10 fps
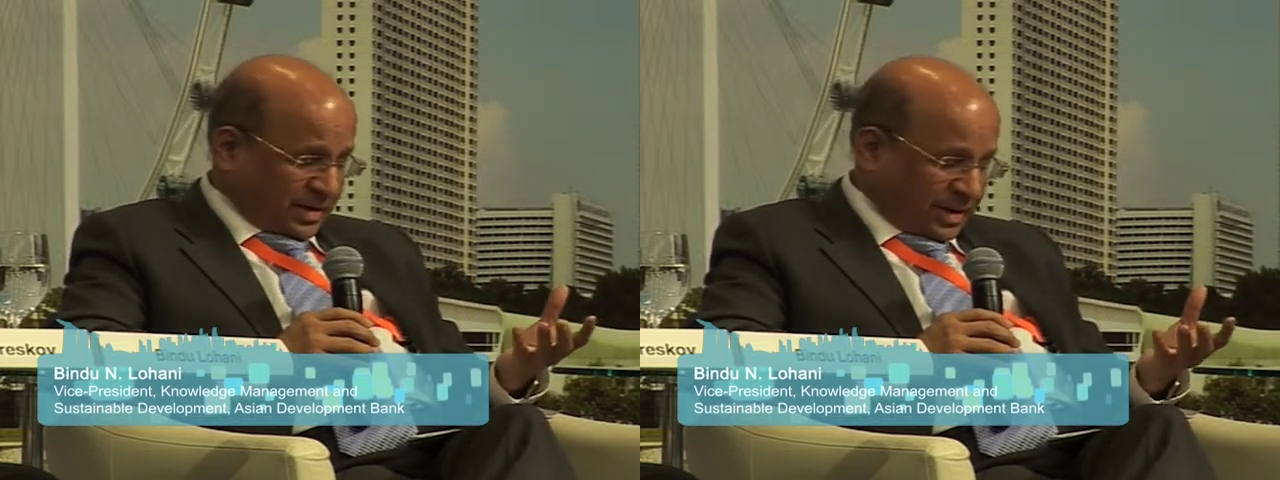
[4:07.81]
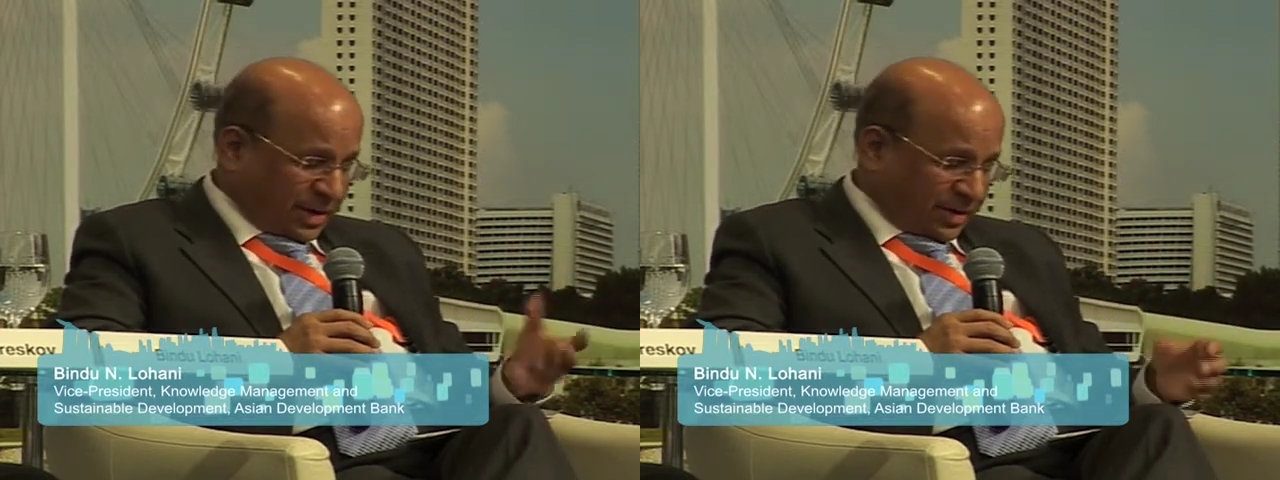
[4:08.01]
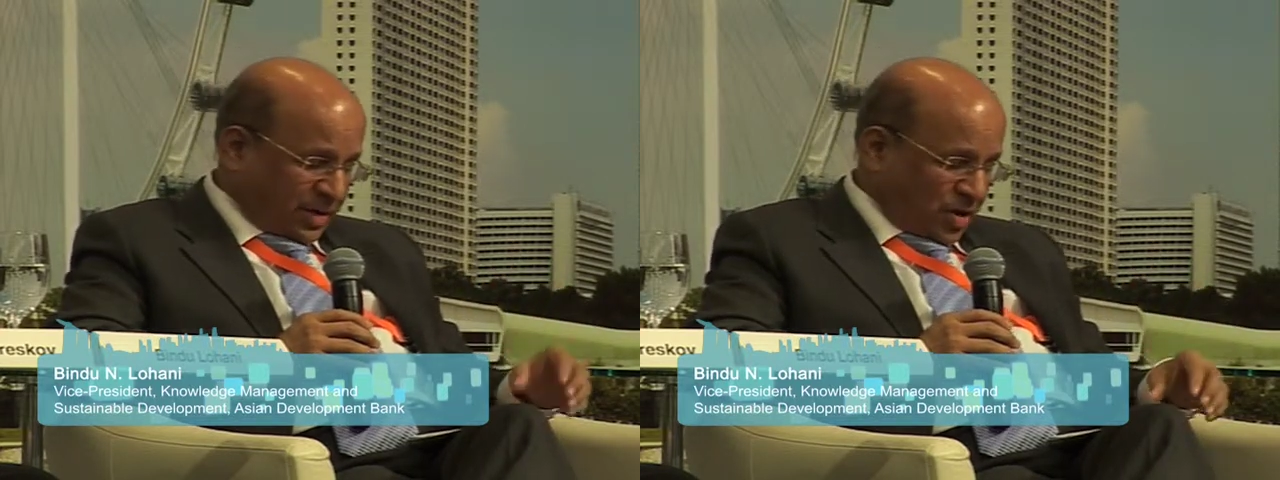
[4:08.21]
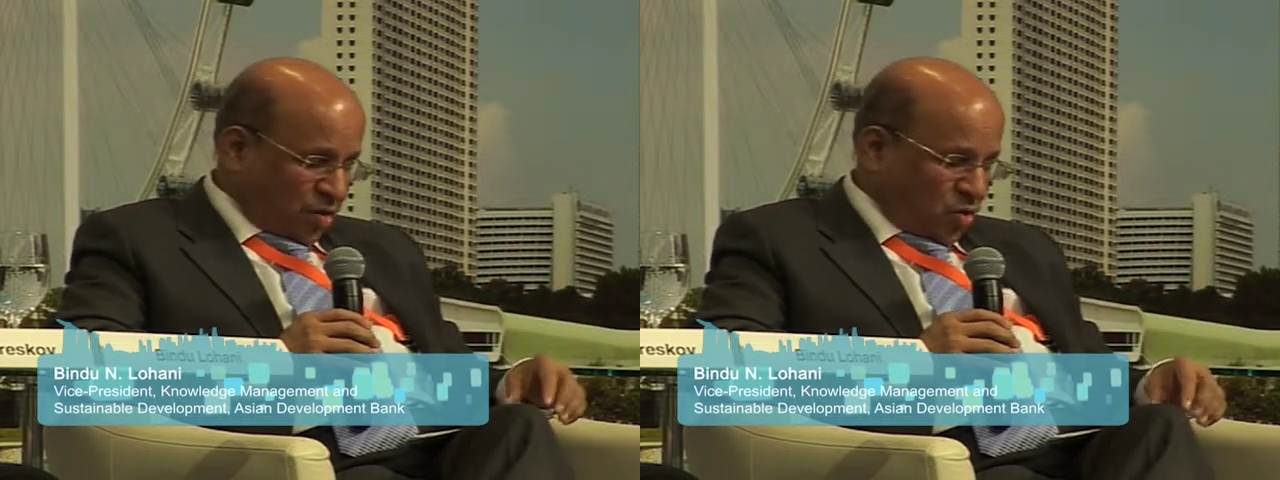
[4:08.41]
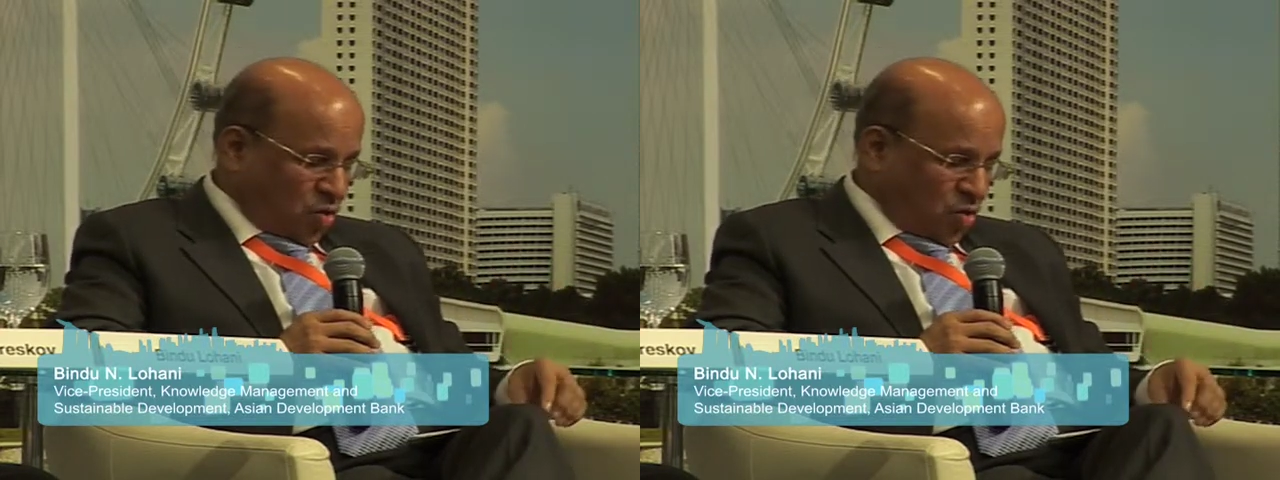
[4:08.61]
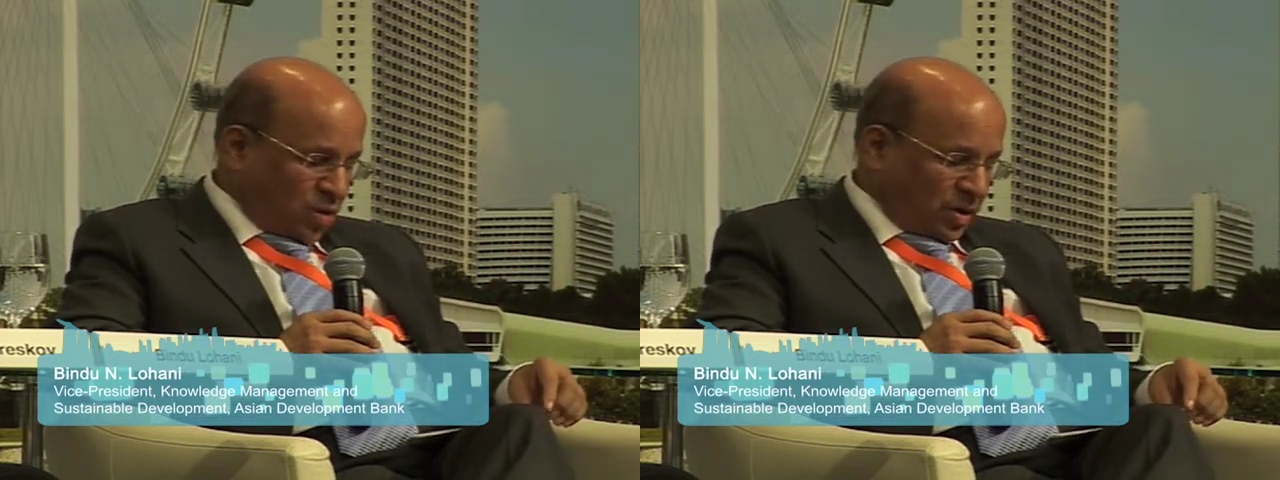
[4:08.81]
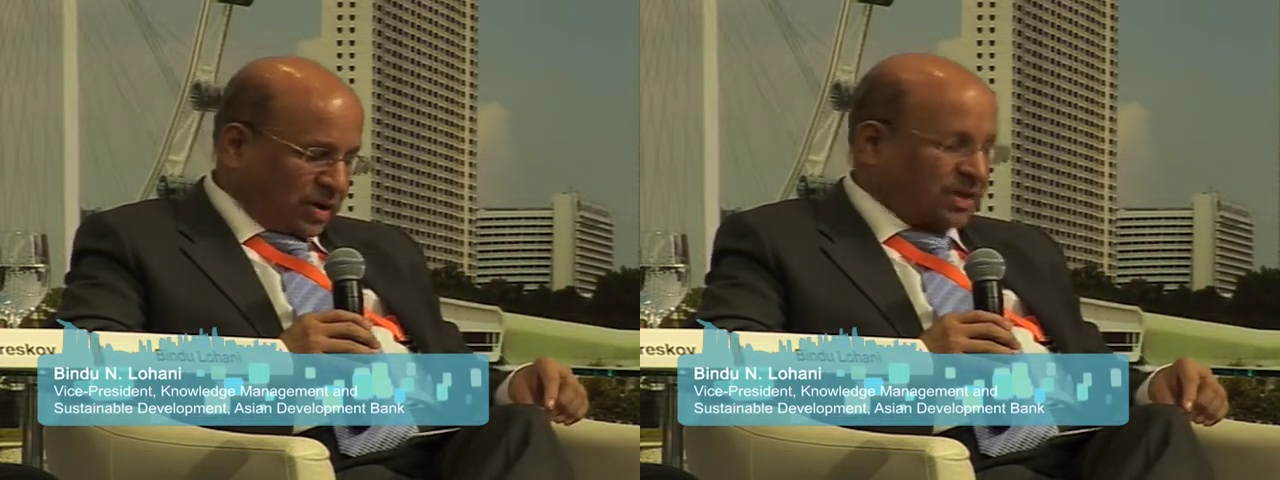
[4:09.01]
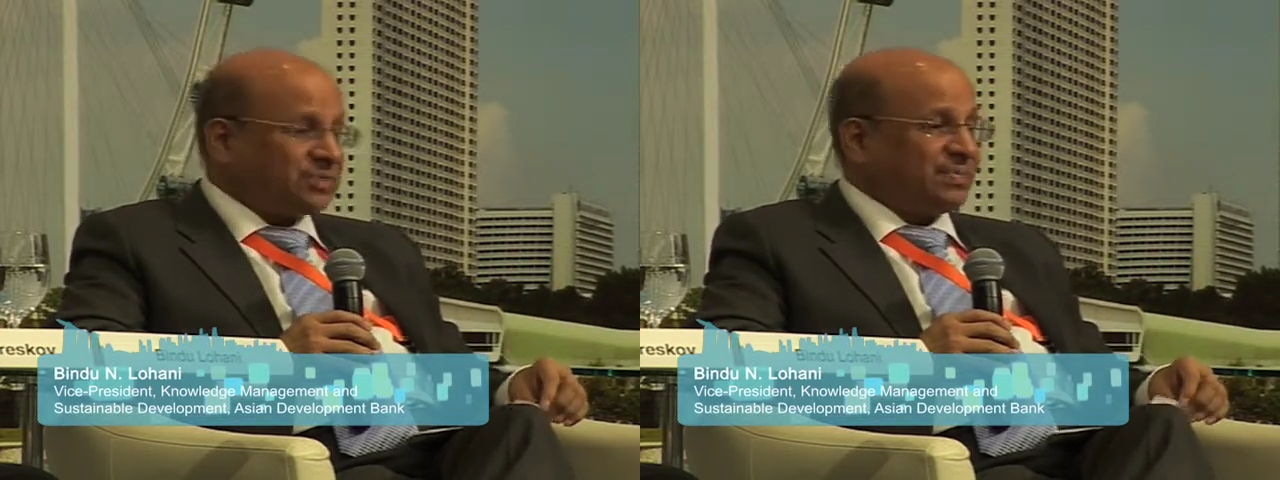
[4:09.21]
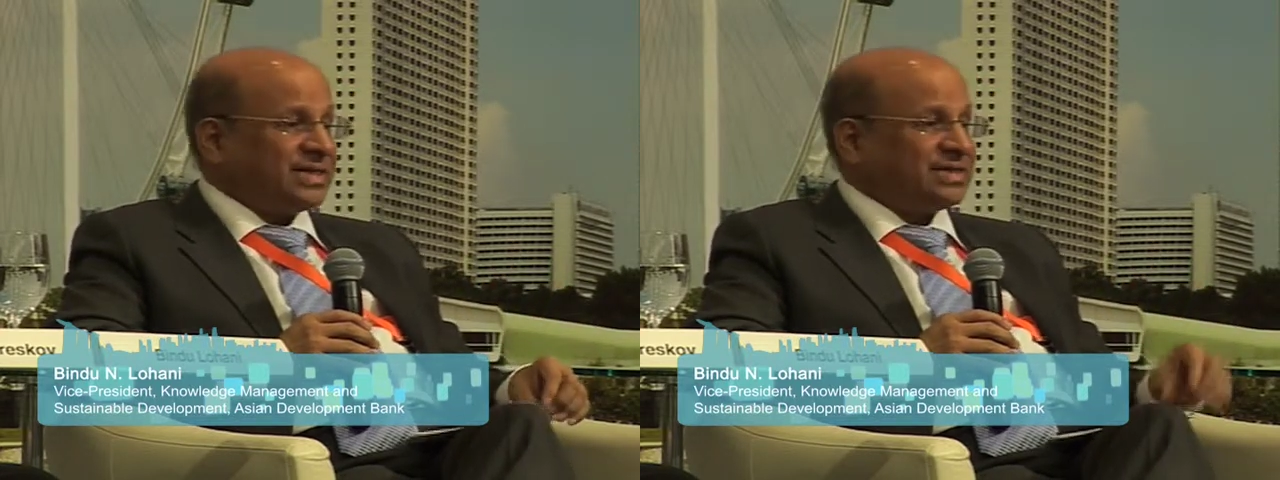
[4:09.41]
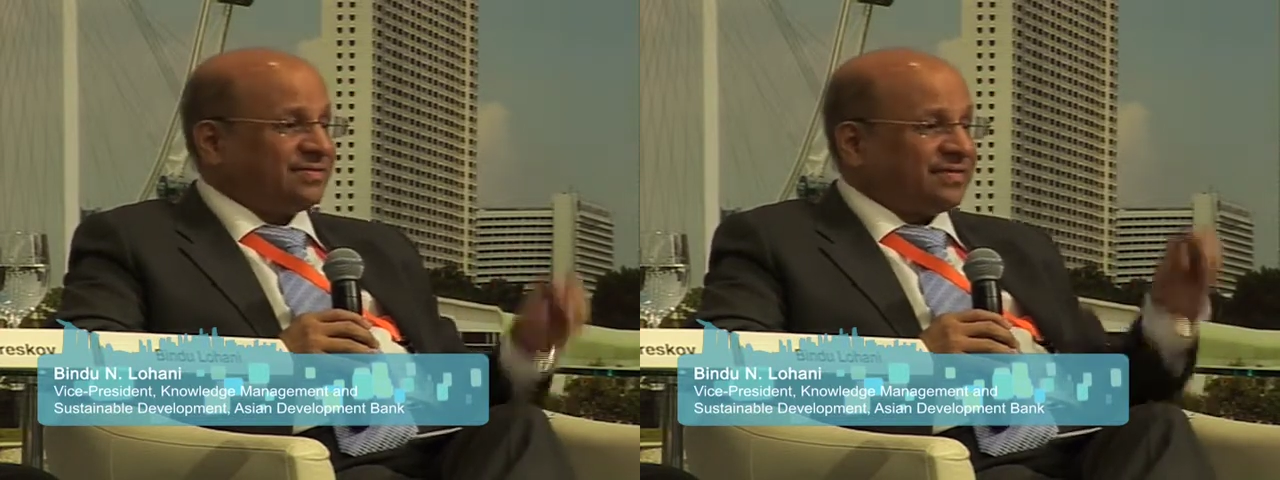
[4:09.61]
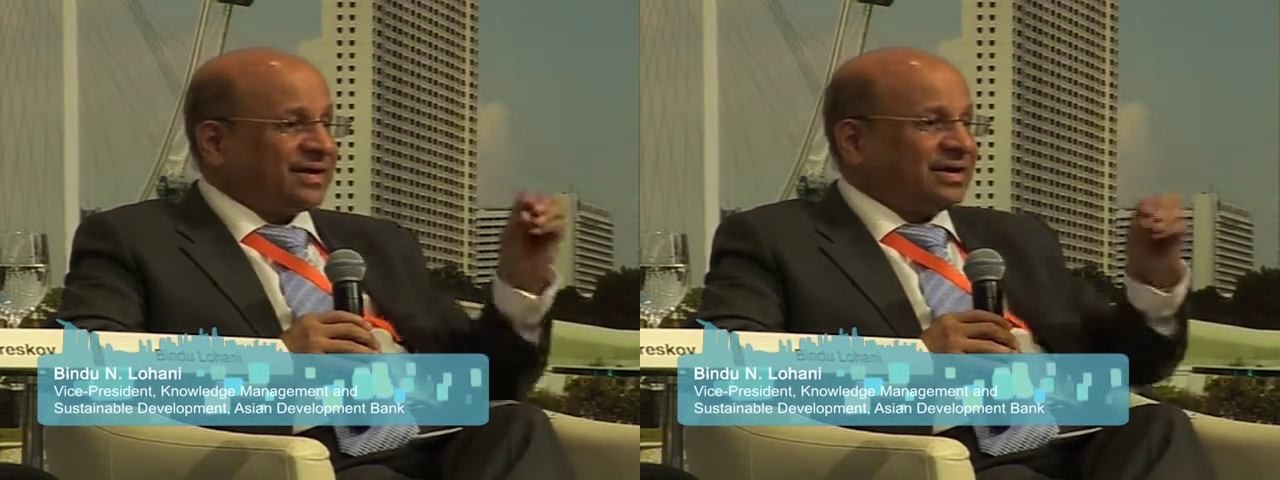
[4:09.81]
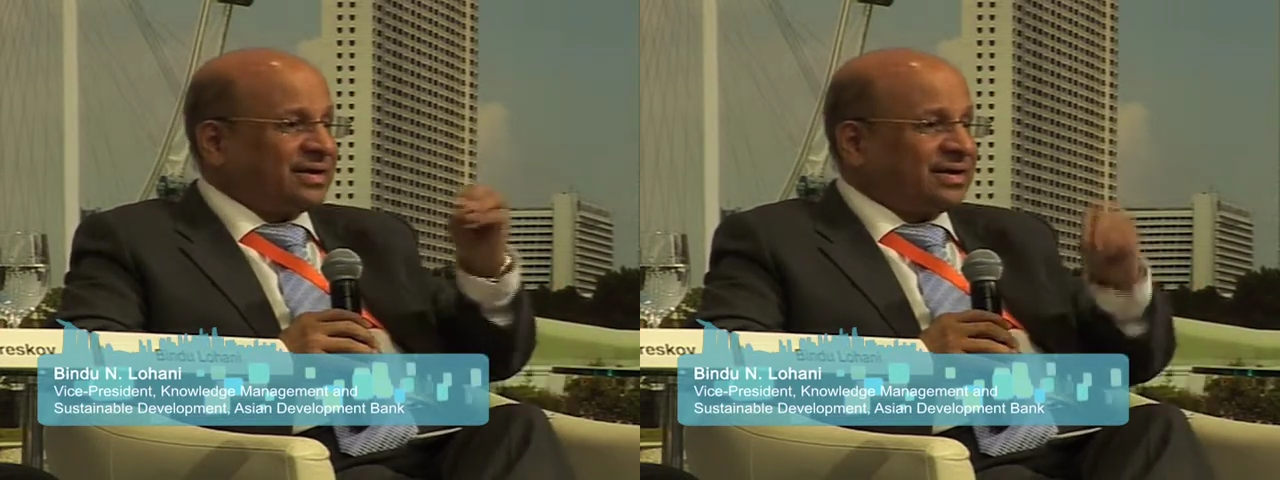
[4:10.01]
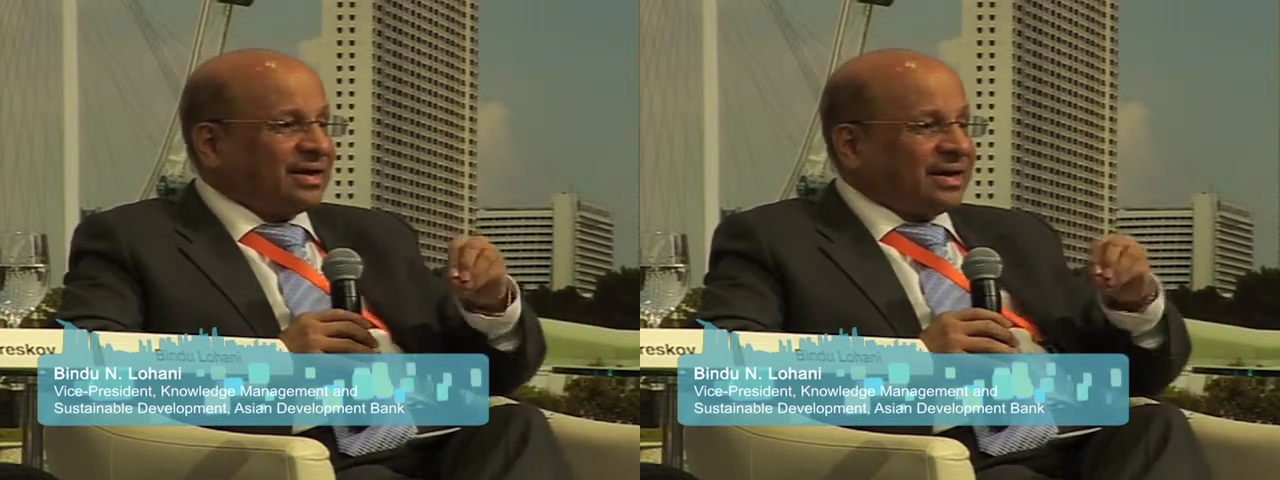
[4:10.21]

that all specific